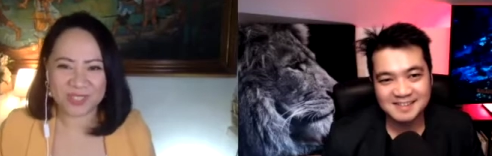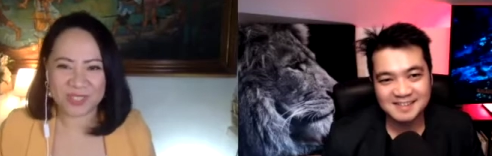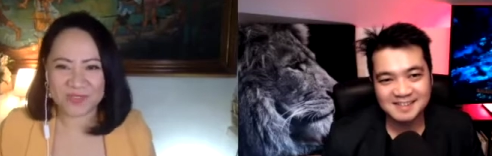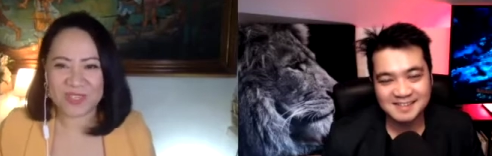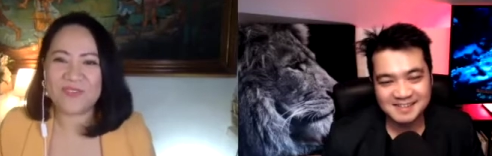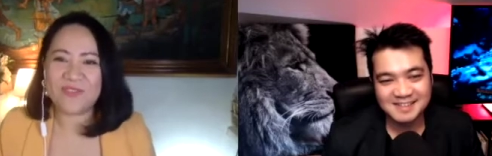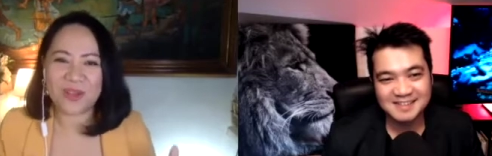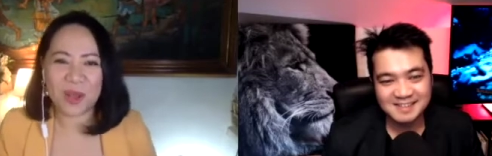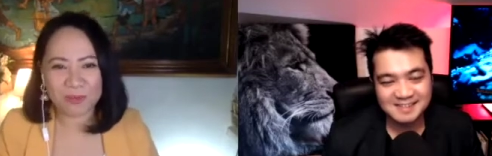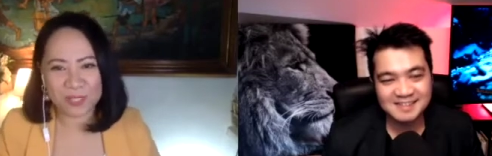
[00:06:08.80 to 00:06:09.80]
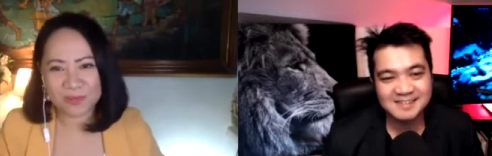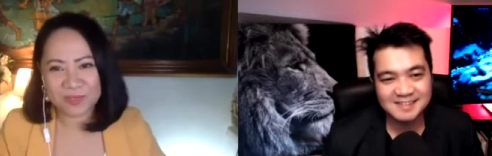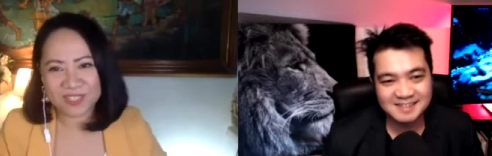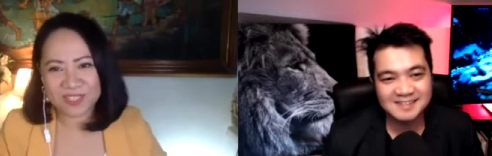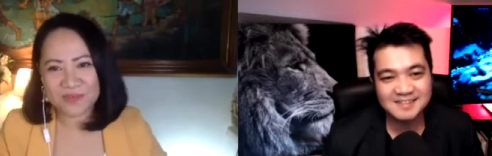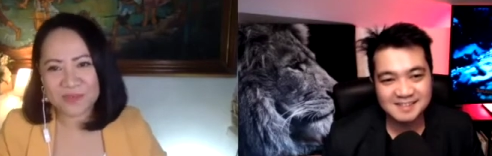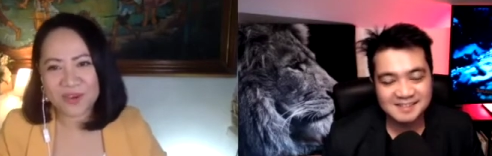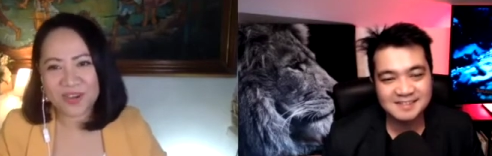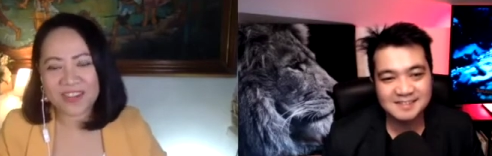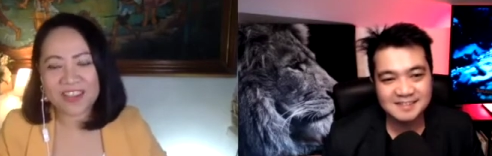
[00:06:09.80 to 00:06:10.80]
Speaker 1: so if the option one doesn't
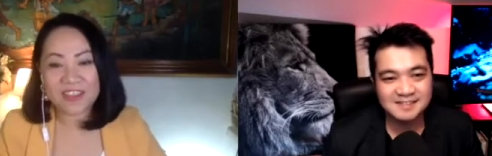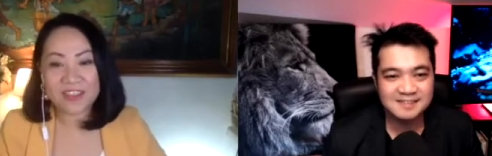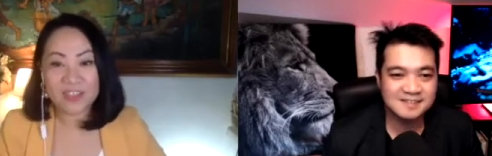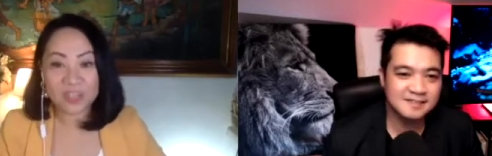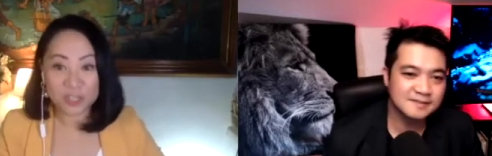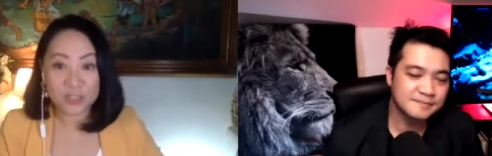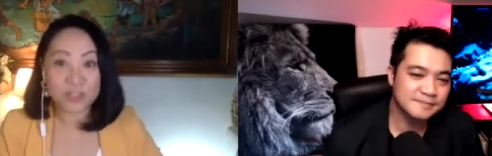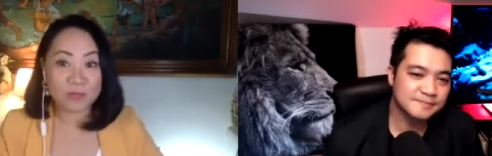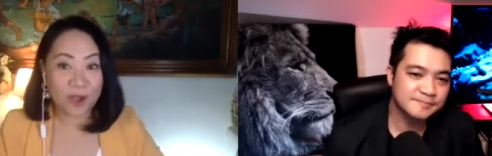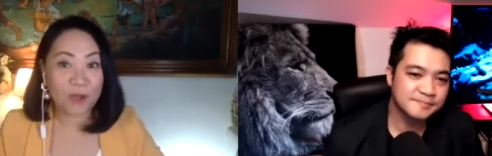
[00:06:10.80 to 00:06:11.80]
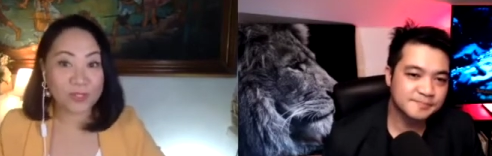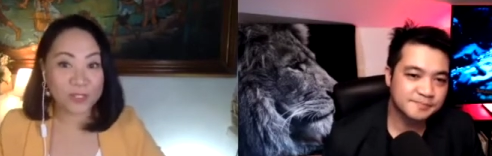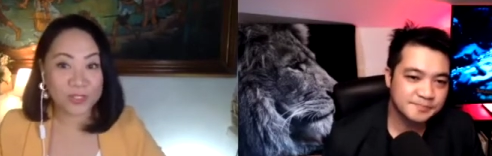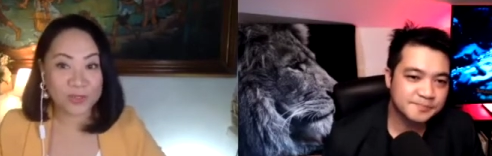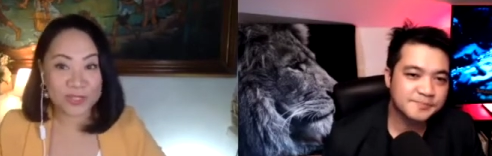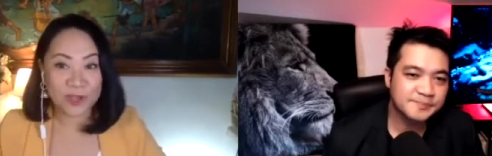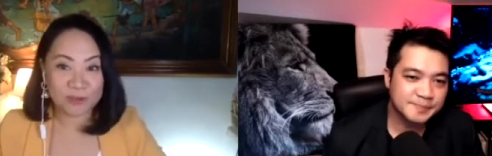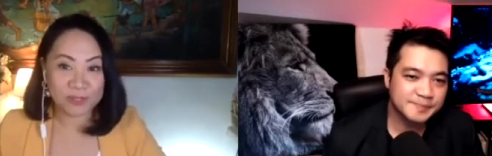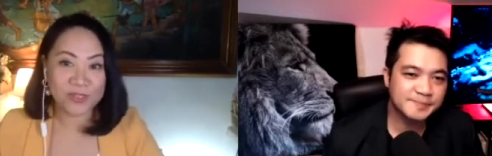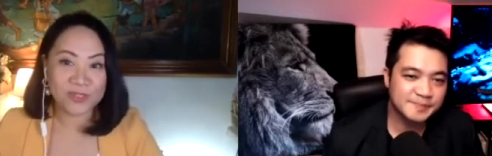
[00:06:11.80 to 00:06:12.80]
work there should be option two and
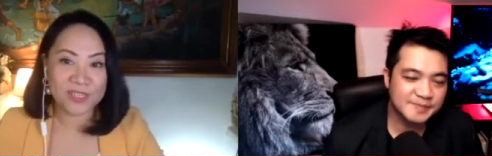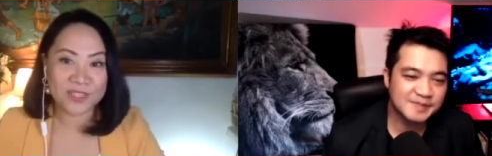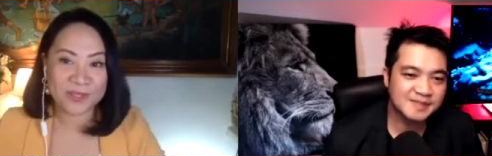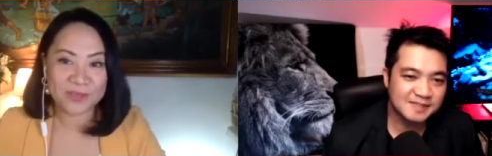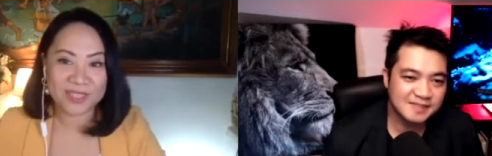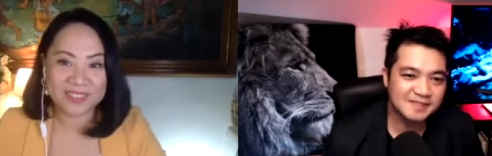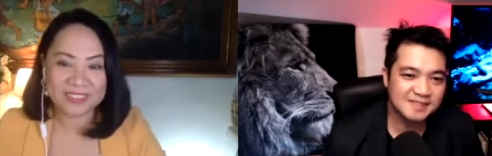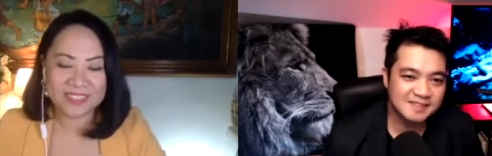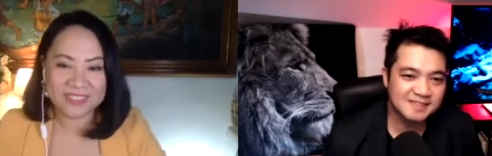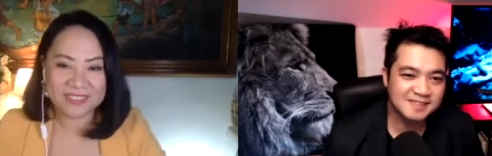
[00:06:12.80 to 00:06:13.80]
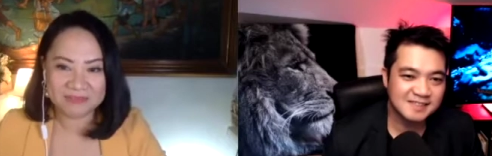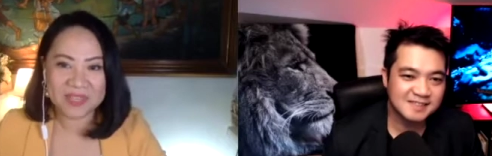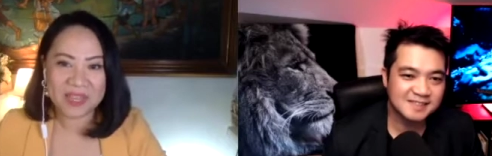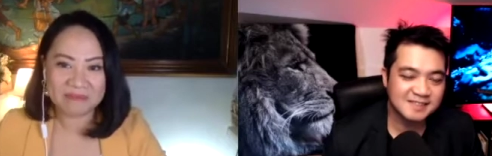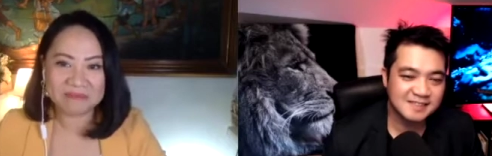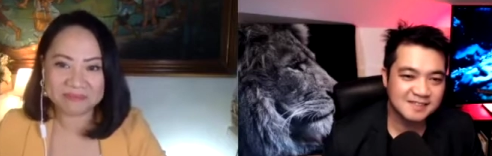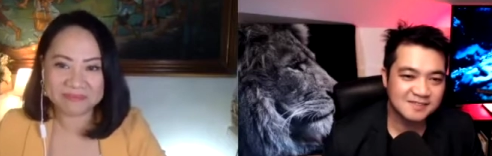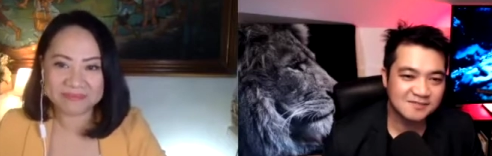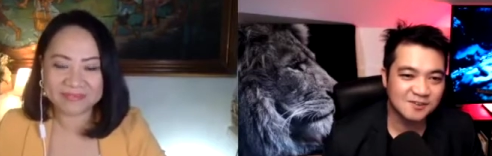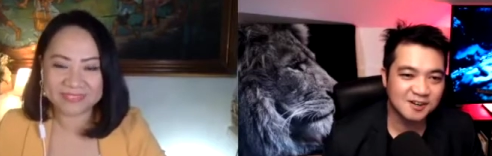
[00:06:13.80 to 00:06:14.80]
option three as well yeah
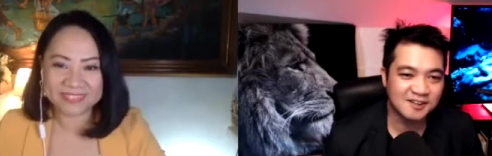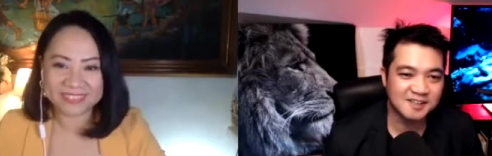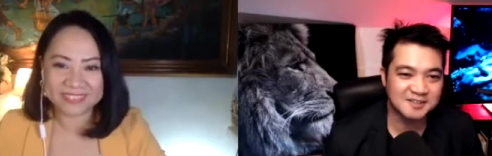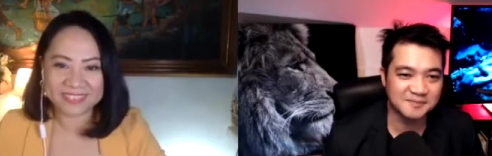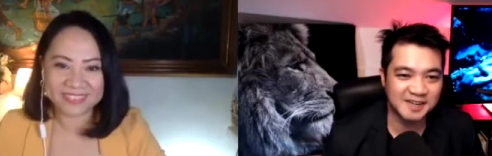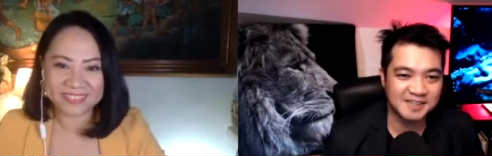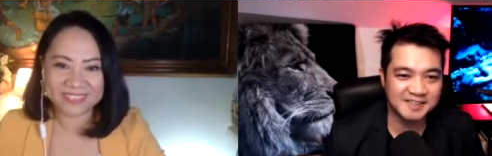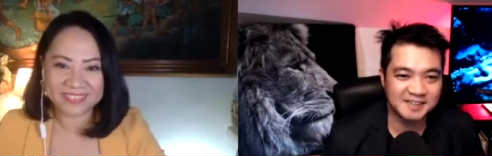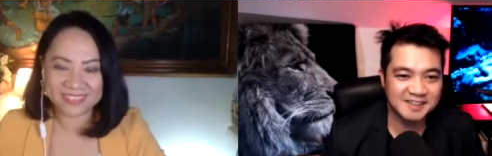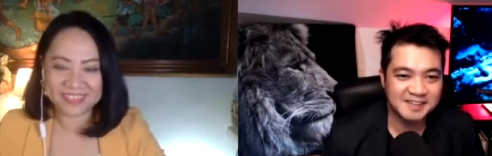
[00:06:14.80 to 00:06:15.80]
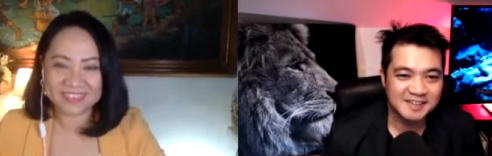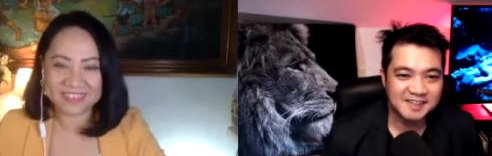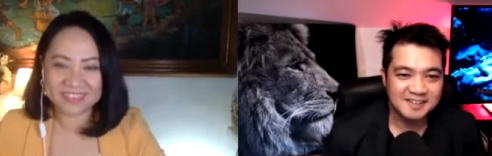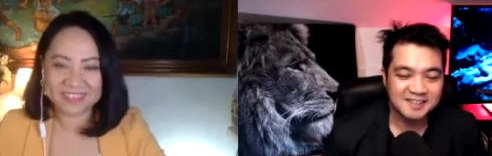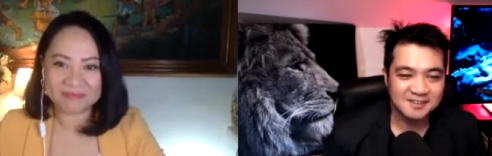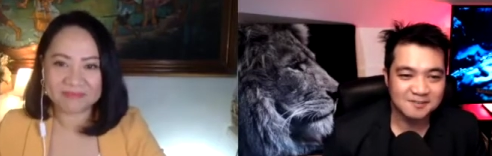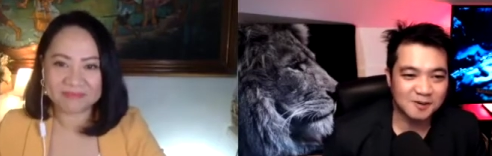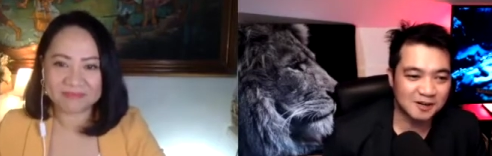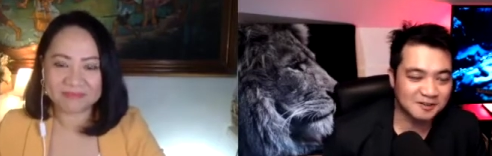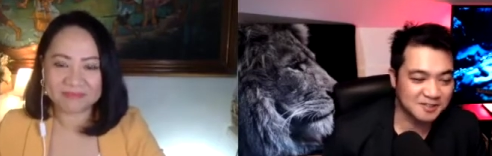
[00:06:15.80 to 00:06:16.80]
Speaker 2: wow that's amazing
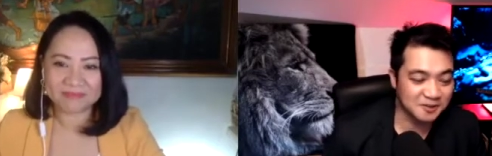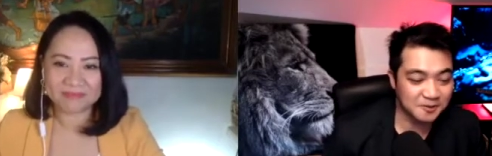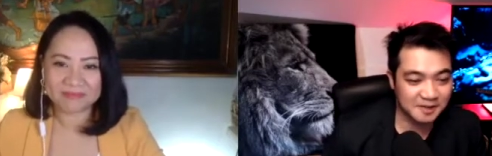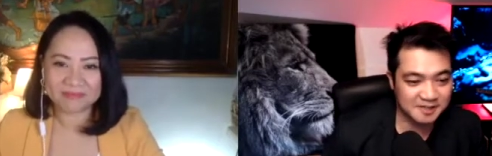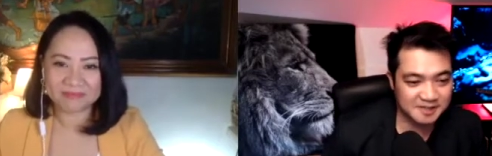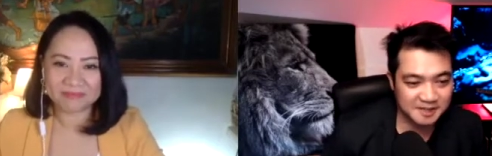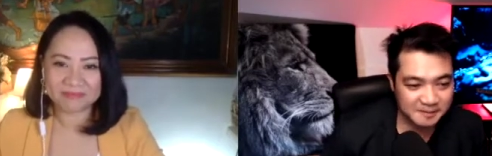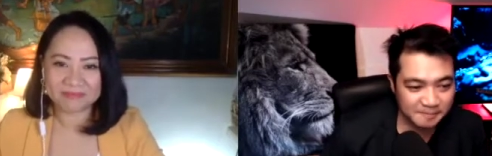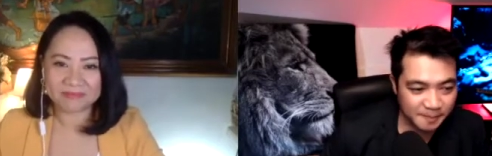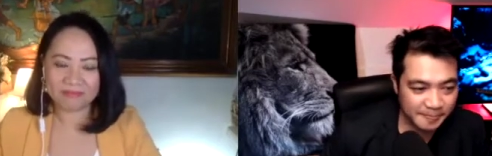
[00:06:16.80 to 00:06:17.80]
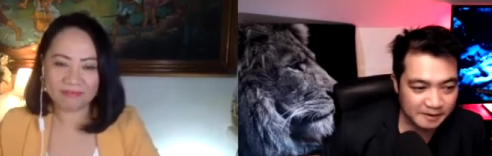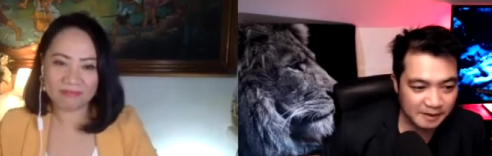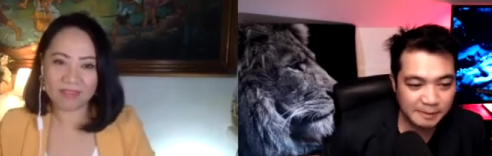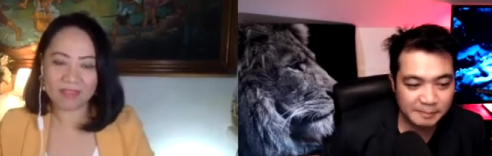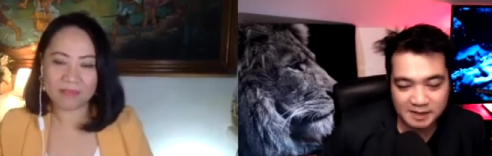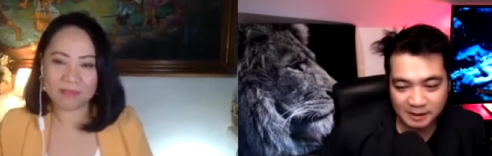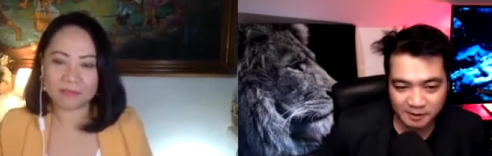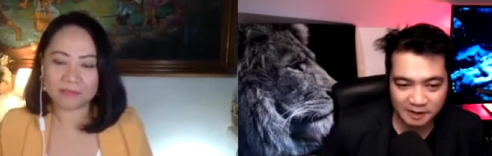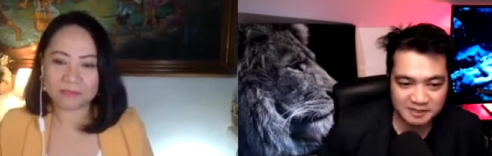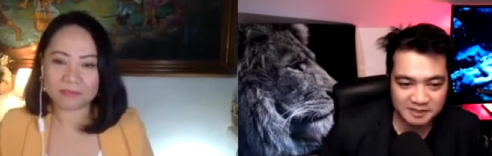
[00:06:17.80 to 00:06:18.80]
wow so it's um i remember like
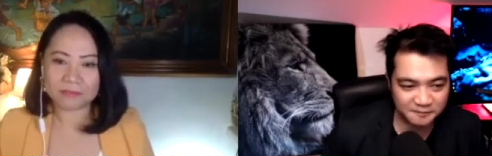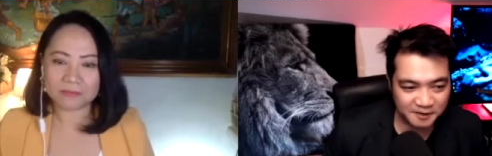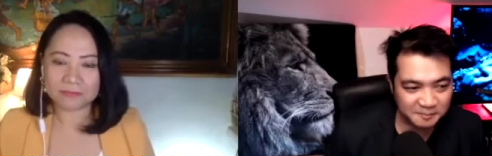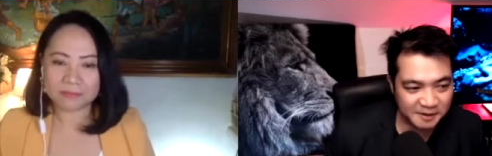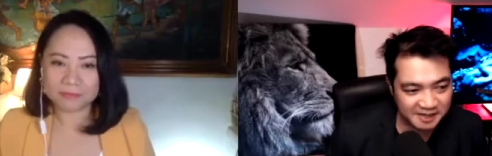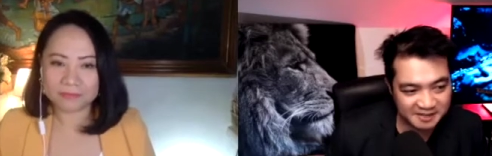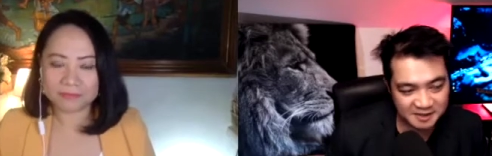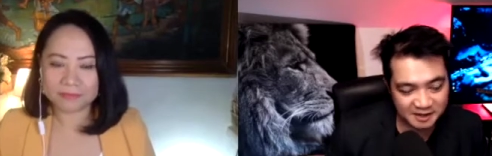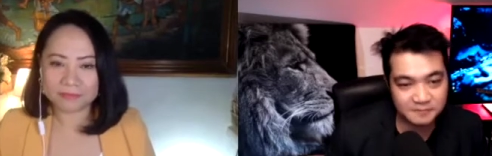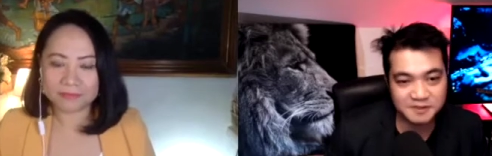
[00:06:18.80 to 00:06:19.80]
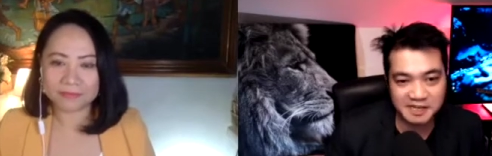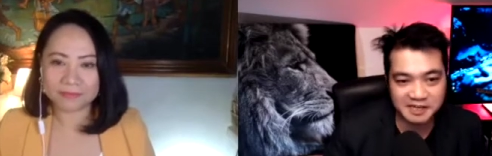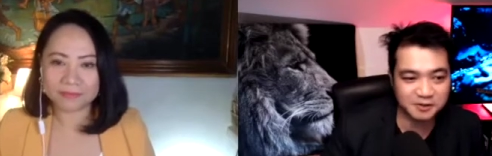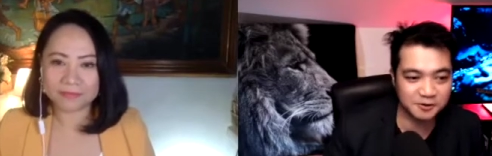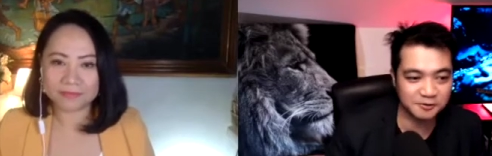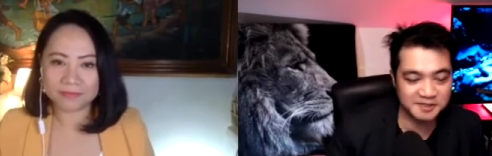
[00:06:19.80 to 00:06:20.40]
when i was in the philippines i've seen you